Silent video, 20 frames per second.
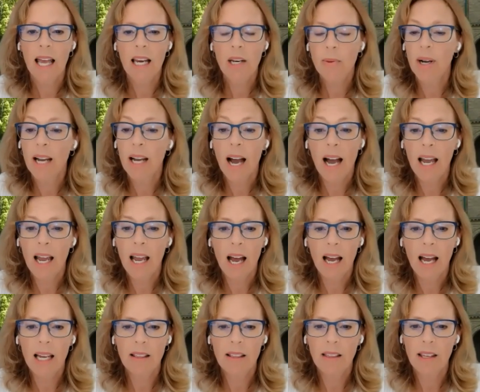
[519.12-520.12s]
Anyway, I,
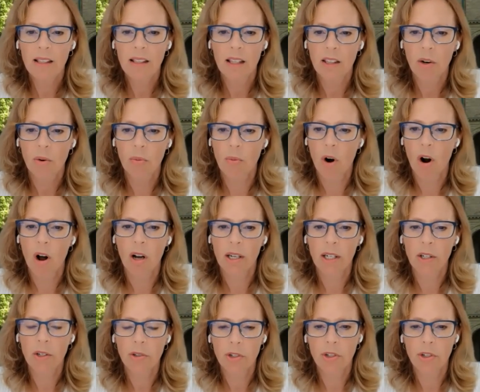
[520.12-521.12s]
I think that they're wrong
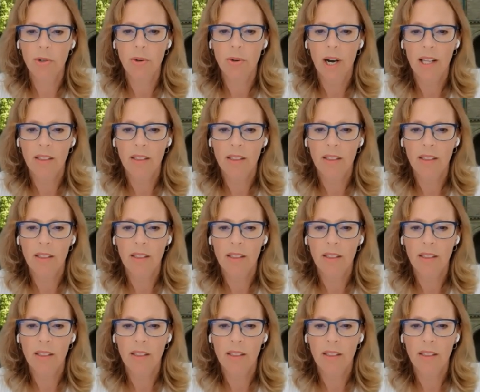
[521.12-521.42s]
here too.